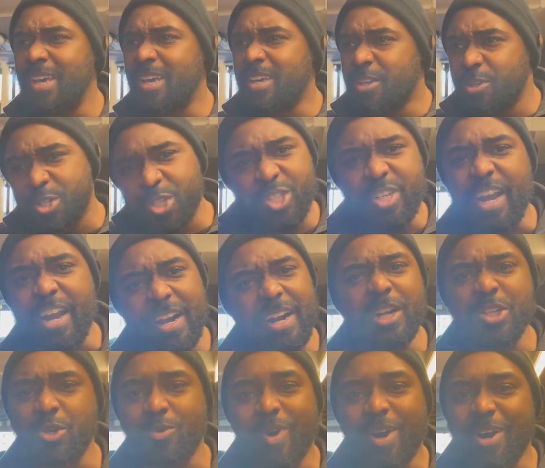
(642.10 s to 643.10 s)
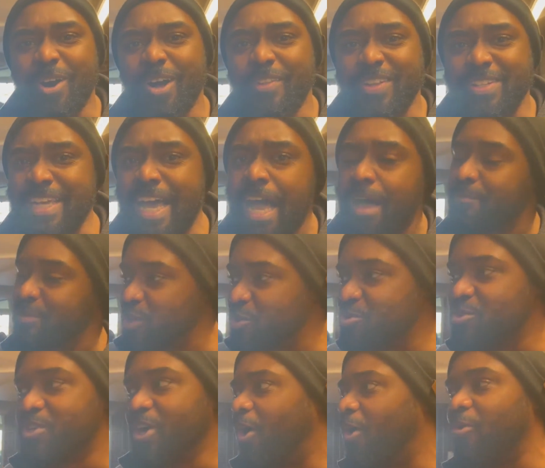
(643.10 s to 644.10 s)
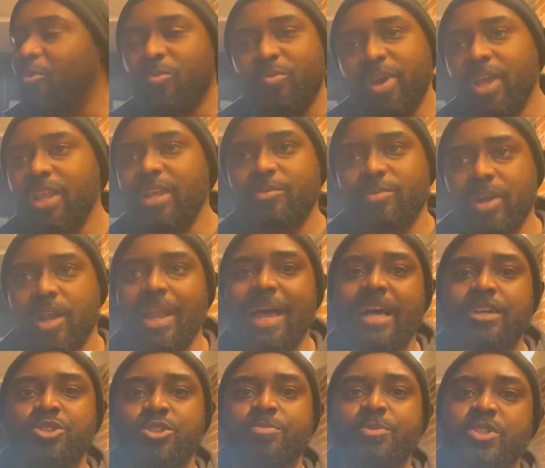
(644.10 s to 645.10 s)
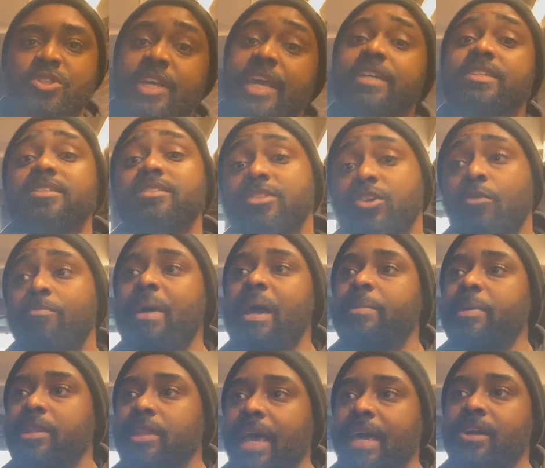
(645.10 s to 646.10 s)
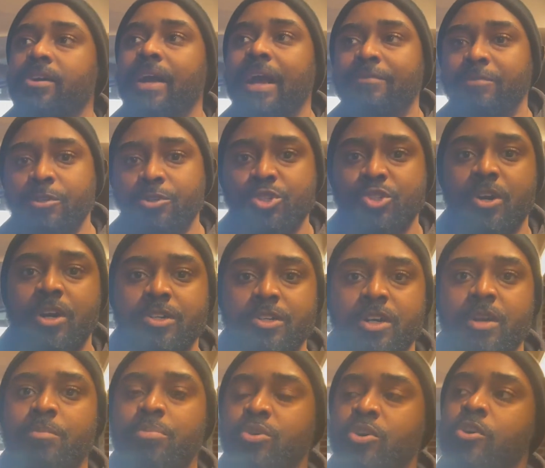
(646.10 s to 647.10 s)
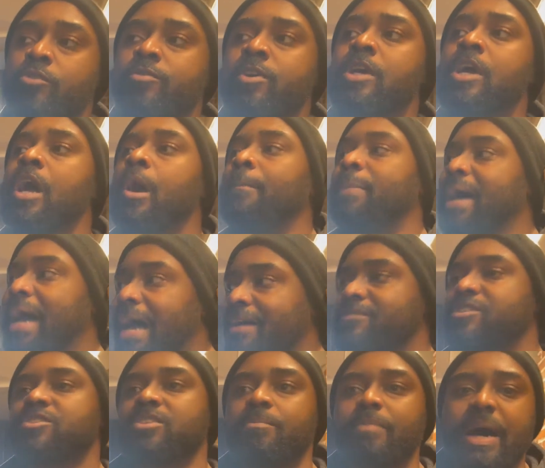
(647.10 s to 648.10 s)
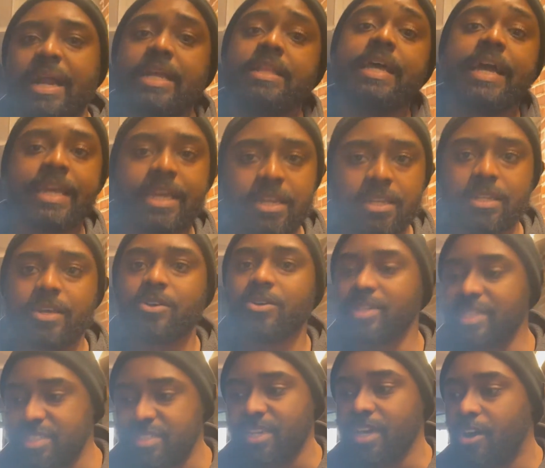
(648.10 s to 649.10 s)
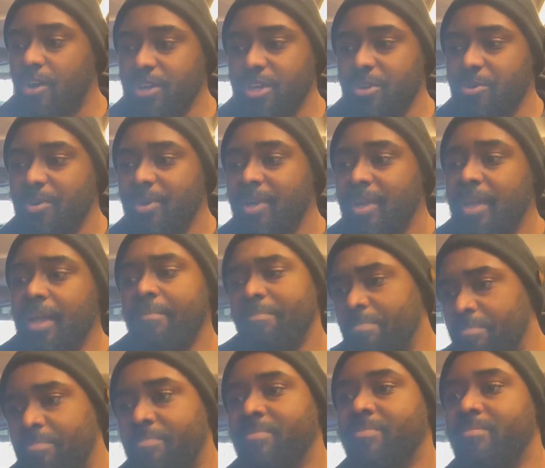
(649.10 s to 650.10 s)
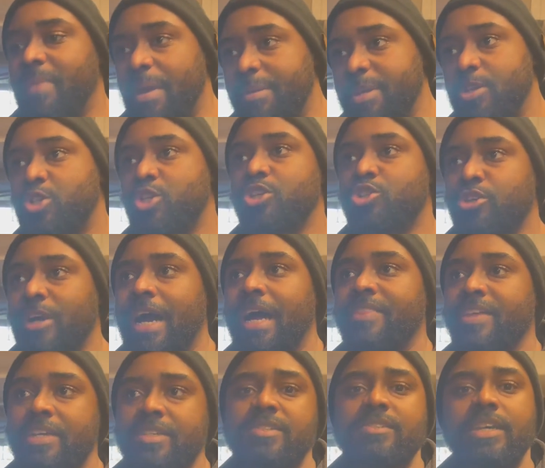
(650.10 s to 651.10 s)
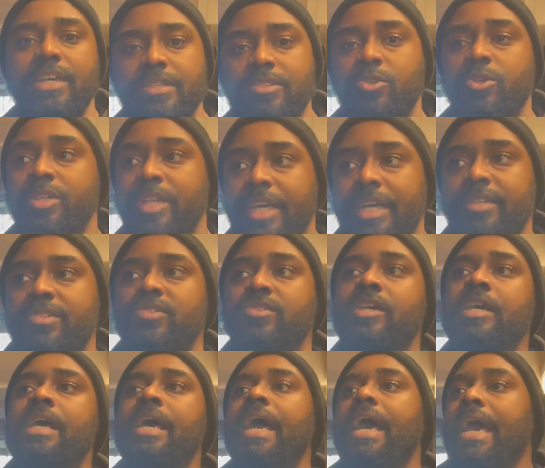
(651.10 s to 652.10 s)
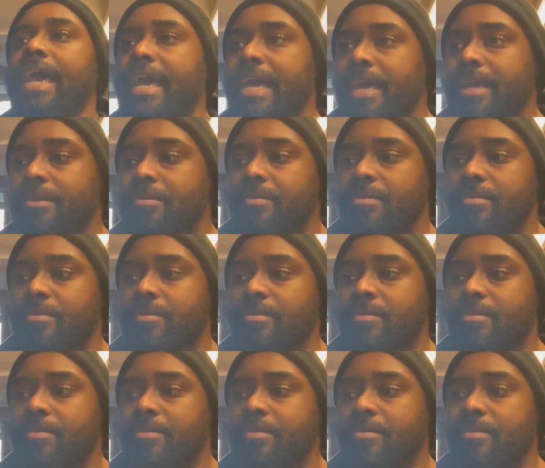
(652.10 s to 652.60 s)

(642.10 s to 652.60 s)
you're staring at your work all the time. You don't really realize your mistakes until maybe later after you start to improve. But having somebody that can literally tell you, hmm, maybe you should try this, this, or this, it